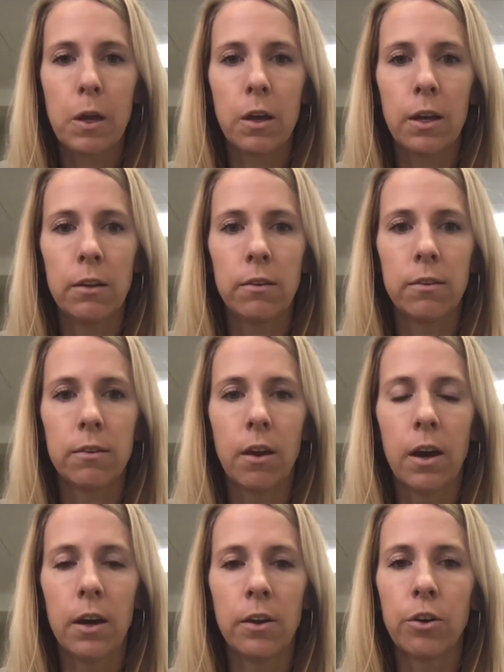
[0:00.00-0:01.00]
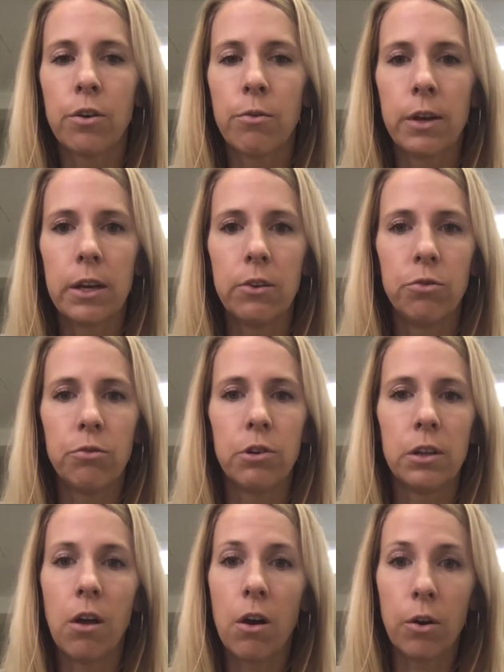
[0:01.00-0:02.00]
it's you're going into
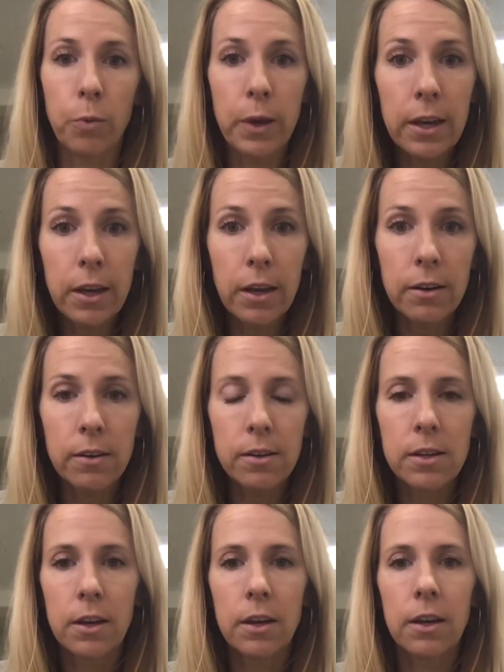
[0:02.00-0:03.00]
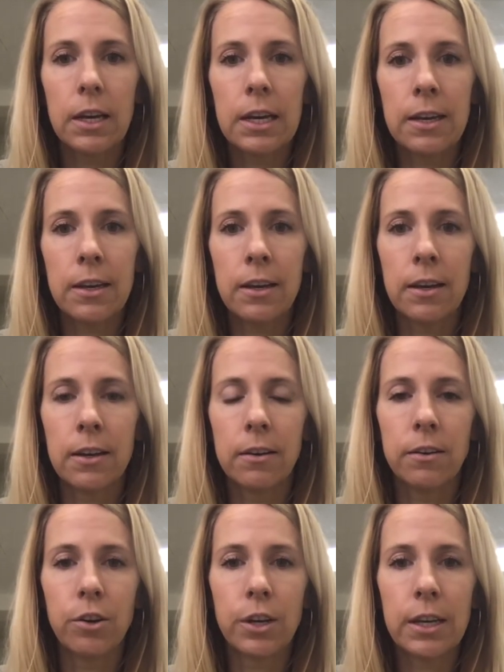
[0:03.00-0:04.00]
a long weekend
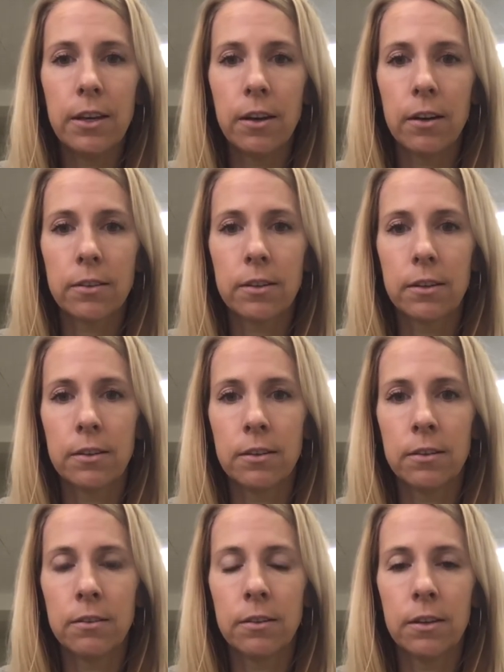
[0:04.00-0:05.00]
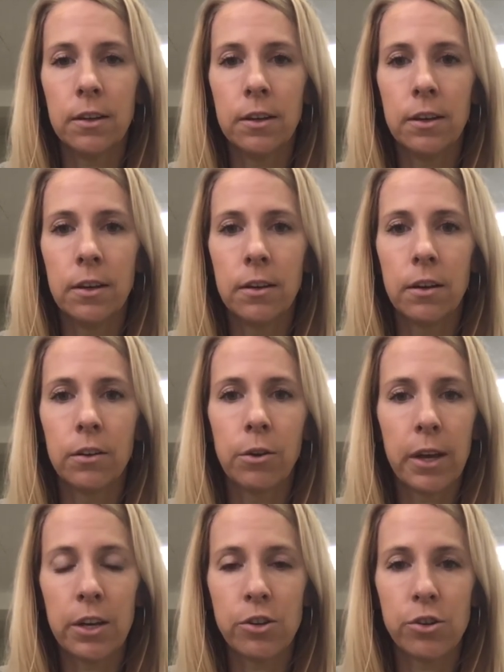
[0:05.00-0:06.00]
and your kiosk is in a
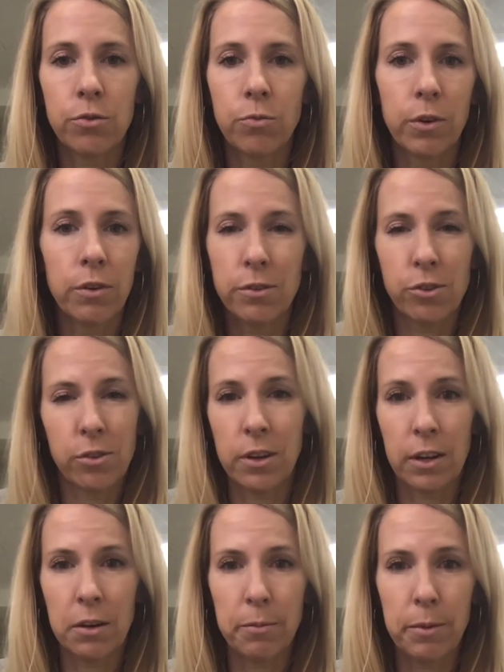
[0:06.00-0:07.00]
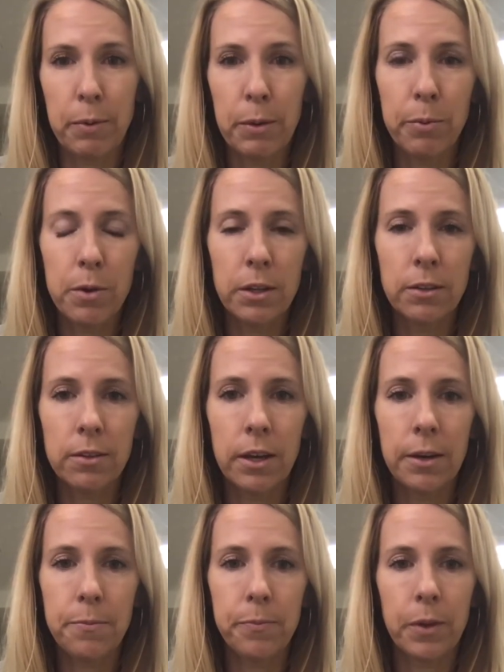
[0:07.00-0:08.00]
location where there's just not going to be people on
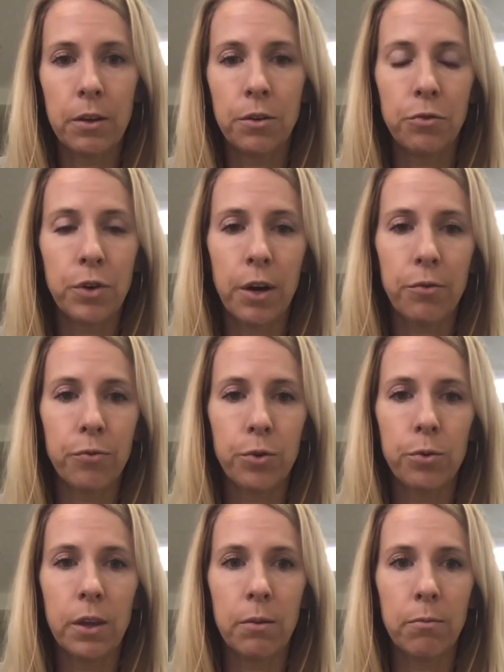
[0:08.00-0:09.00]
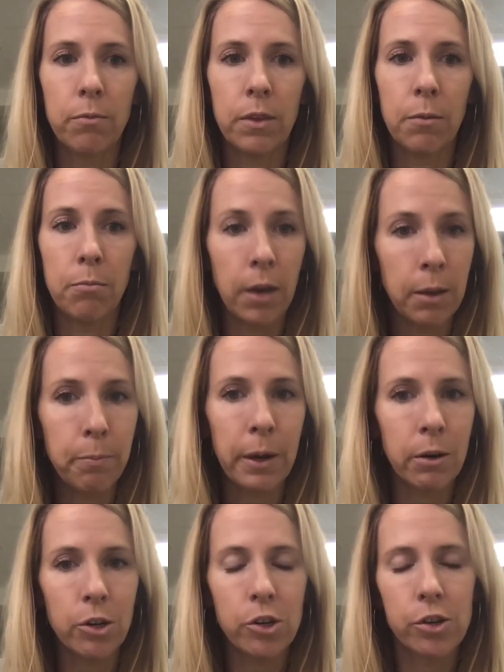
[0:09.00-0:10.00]
site, and you've got food that may
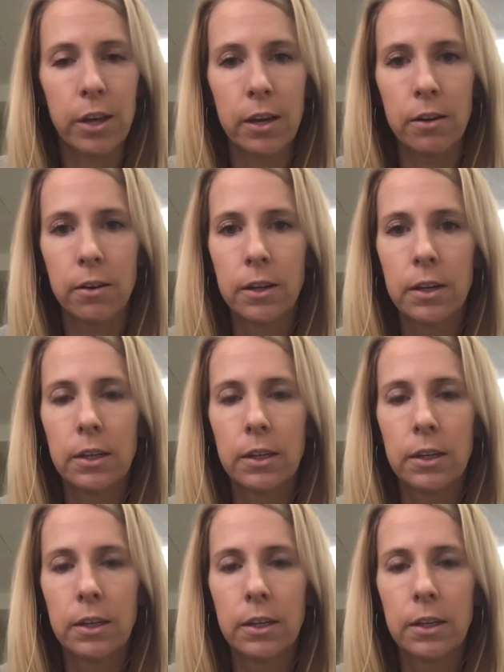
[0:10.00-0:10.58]
perish then.